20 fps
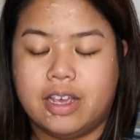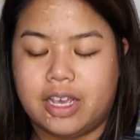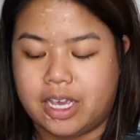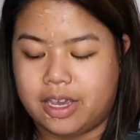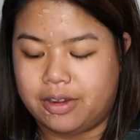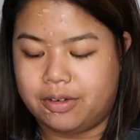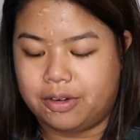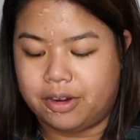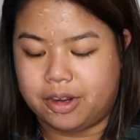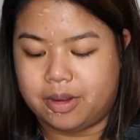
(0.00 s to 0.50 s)

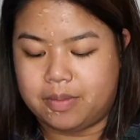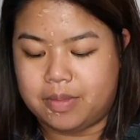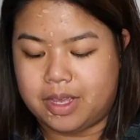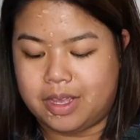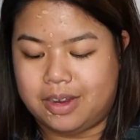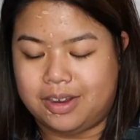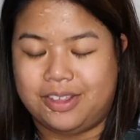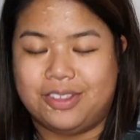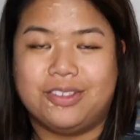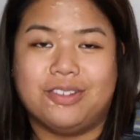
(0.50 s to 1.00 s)
I would
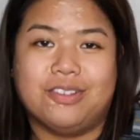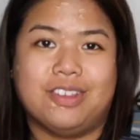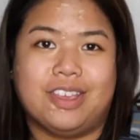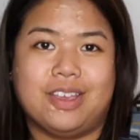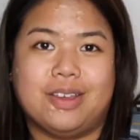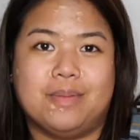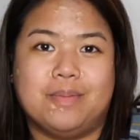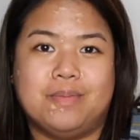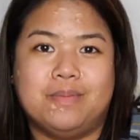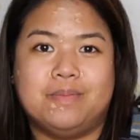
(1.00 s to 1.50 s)
recommend either
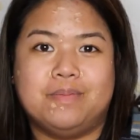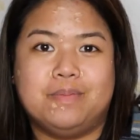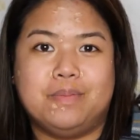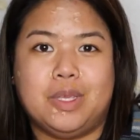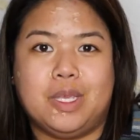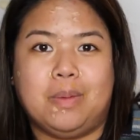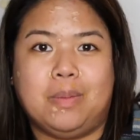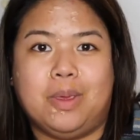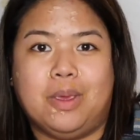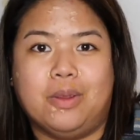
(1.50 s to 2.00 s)
like a
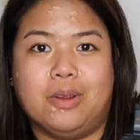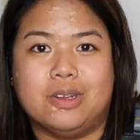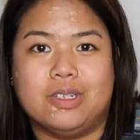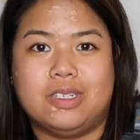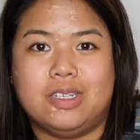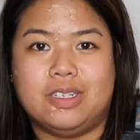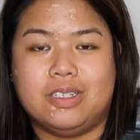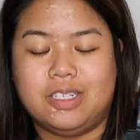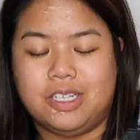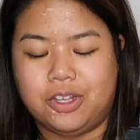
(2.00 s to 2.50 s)
BB or
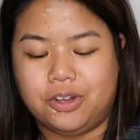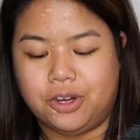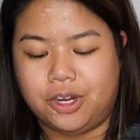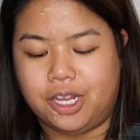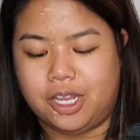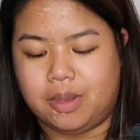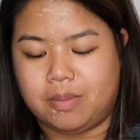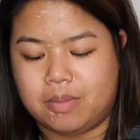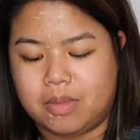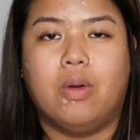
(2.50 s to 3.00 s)
CC
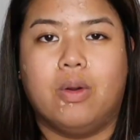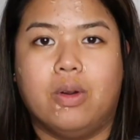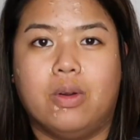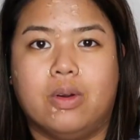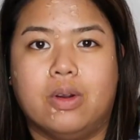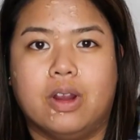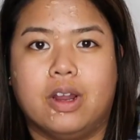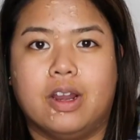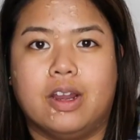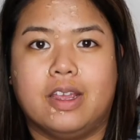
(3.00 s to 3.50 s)
cream
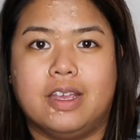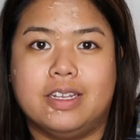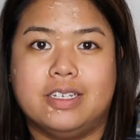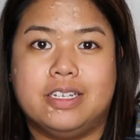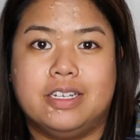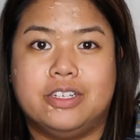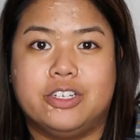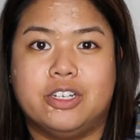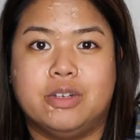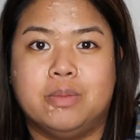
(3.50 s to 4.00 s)
or a
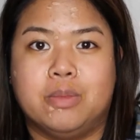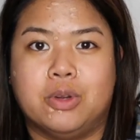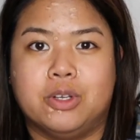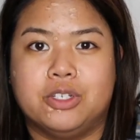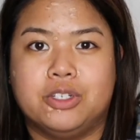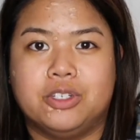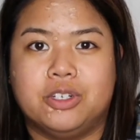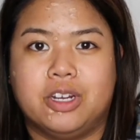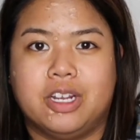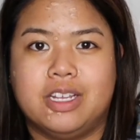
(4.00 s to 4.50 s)
tinted
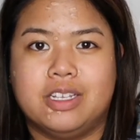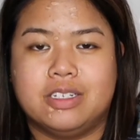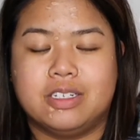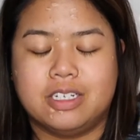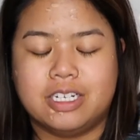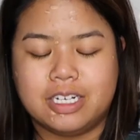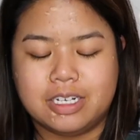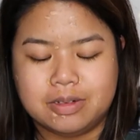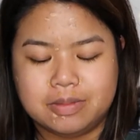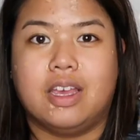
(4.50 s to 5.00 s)
moisturizer.